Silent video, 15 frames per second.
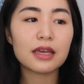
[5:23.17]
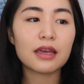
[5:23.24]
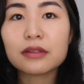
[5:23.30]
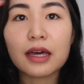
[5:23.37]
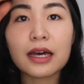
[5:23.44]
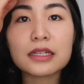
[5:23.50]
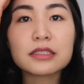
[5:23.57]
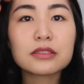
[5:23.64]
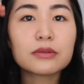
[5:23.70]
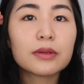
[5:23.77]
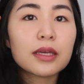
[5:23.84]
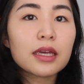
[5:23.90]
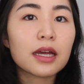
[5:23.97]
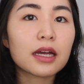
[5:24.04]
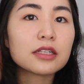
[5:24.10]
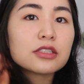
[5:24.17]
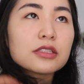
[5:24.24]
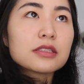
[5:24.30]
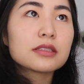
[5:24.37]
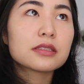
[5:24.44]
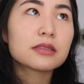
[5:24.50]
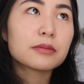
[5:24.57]
Last week, I
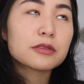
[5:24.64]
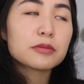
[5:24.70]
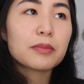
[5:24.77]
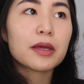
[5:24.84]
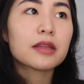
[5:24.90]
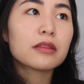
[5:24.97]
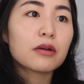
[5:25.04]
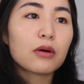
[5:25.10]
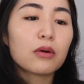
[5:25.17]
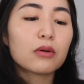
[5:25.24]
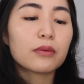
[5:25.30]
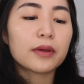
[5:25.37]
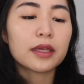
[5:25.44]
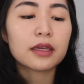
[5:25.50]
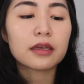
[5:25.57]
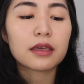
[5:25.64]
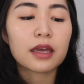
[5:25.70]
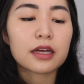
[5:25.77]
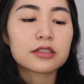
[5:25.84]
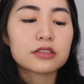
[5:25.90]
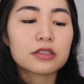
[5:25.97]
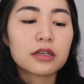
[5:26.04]
just spent the whole week
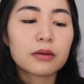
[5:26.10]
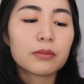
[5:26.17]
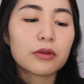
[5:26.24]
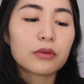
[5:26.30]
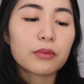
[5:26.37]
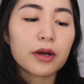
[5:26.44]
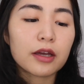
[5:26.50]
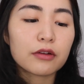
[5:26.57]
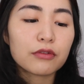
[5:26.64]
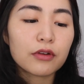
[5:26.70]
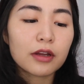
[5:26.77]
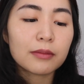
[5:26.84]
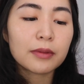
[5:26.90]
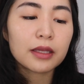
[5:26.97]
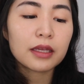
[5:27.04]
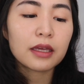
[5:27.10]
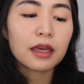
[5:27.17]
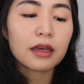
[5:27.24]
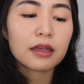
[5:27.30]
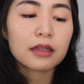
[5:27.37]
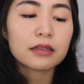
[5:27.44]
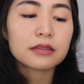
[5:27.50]
catching up with wireframing
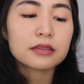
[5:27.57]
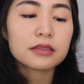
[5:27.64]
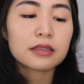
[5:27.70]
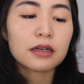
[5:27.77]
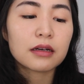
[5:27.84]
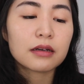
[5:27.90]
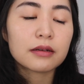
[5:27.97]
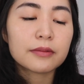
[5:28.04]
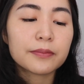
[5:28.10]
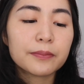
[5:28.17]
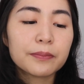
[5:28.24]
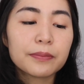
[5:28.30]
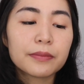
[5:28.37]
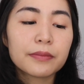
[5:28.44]
and